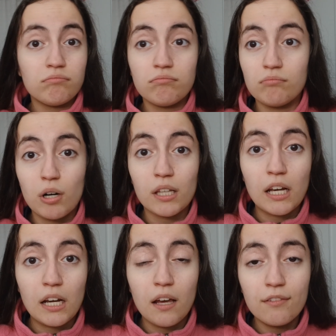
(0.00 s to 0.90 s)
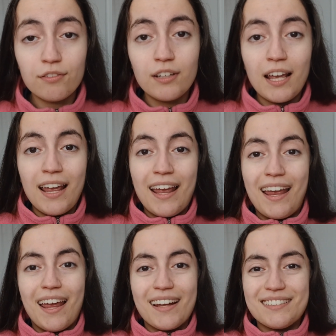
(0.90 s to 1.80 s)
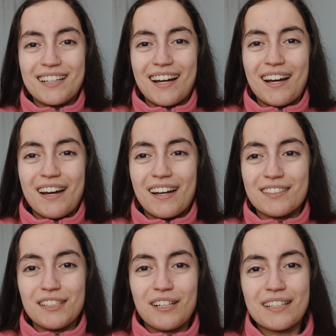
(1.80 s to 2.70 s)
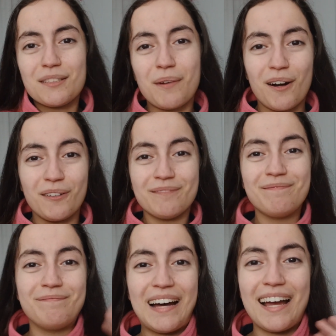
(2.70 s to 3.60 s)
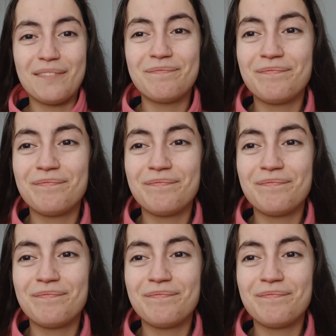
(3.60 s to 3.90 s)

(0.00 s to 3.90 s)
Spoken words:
more than enough. And I'll see you guys tomorrow. Bye.